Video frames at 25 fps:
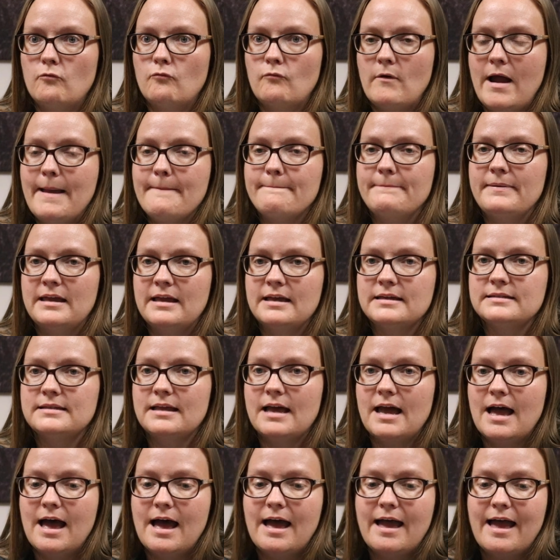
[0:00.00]
right? Because
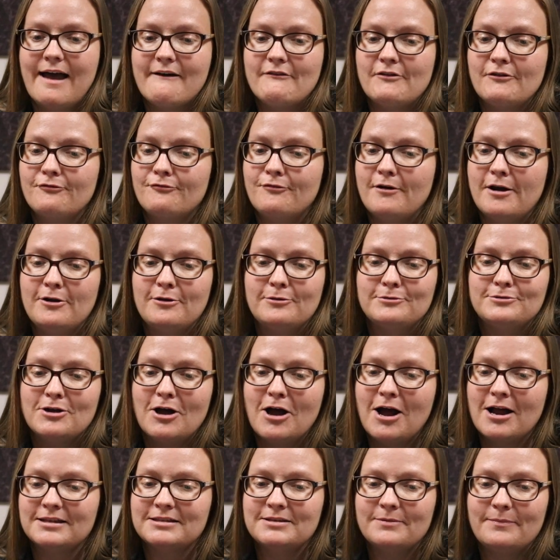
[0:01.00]
I have a friend who
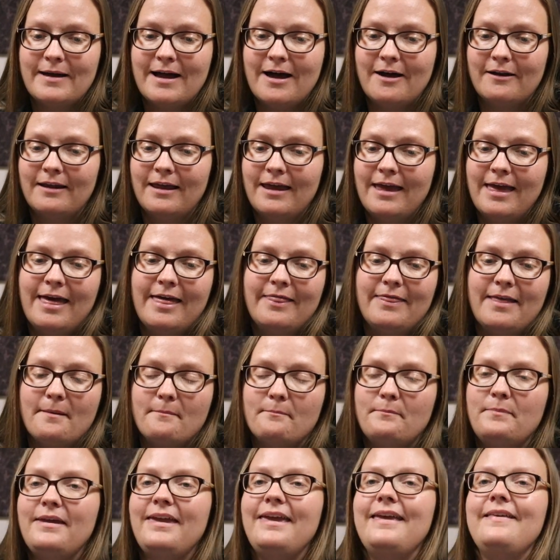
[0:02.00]
talks about
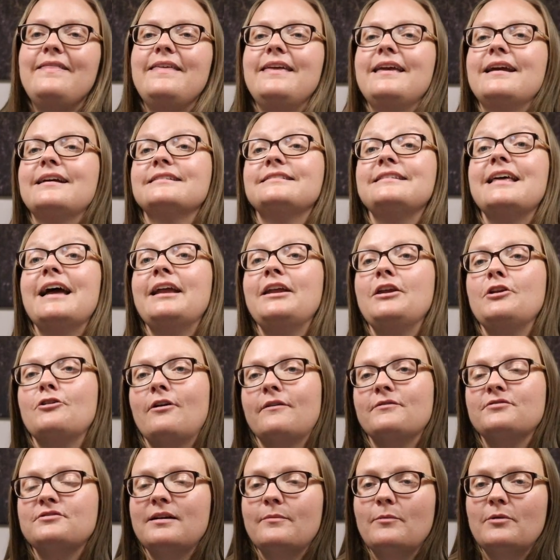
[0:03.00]
that being the executor
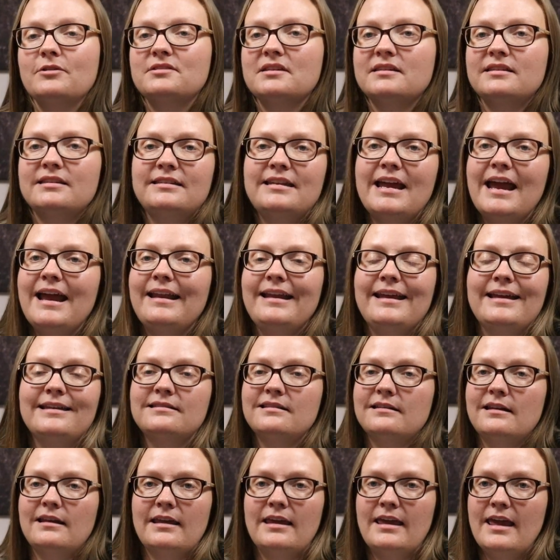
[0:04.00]
of someone's estate
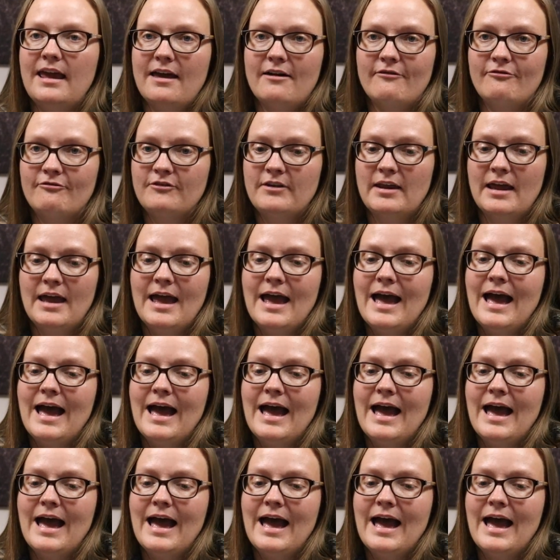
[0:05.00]
isn't a gift.